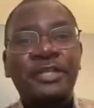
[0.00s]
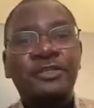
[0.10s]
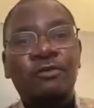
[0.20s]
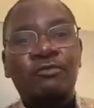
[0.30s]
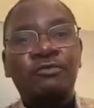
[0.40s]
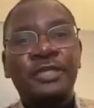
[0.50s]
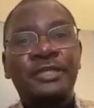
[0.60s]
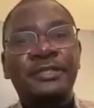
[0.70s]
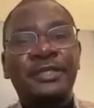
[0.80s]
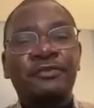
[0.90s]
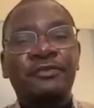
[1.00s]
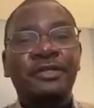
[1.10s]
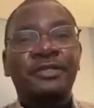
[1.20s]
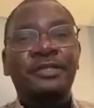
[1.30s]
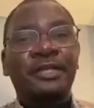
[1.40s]
your base load
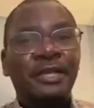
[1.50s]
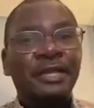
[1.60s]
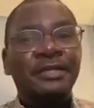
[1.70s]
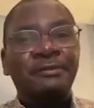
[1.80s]
and security,